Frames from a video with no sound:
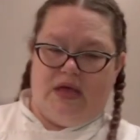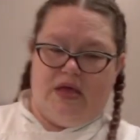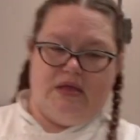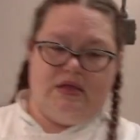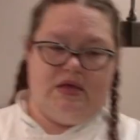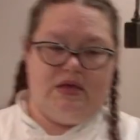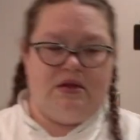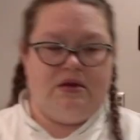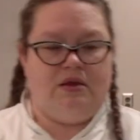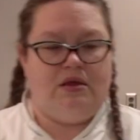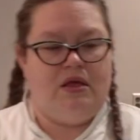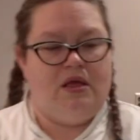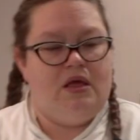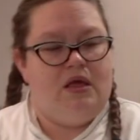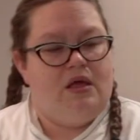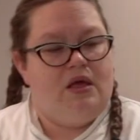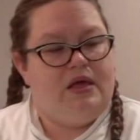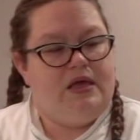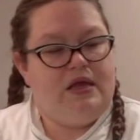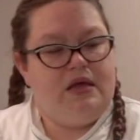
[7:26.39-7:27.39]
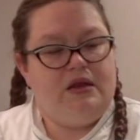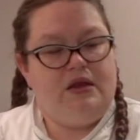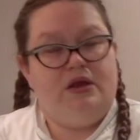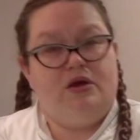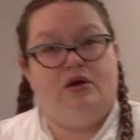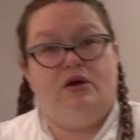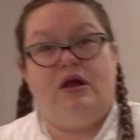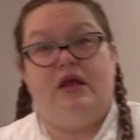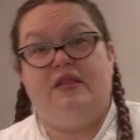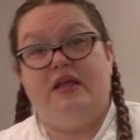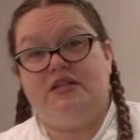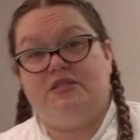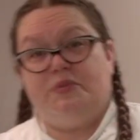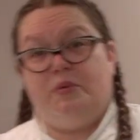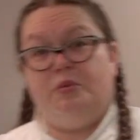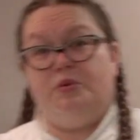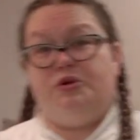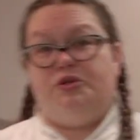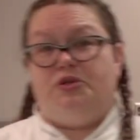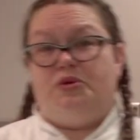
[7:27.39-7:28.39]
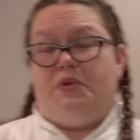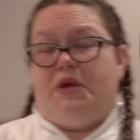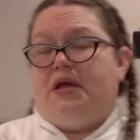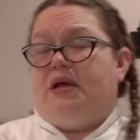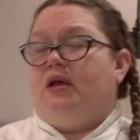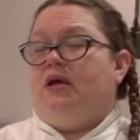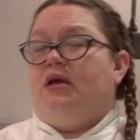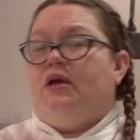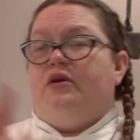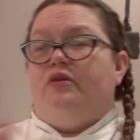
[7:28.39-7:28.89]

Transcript: onion in here. And that's what we're doing.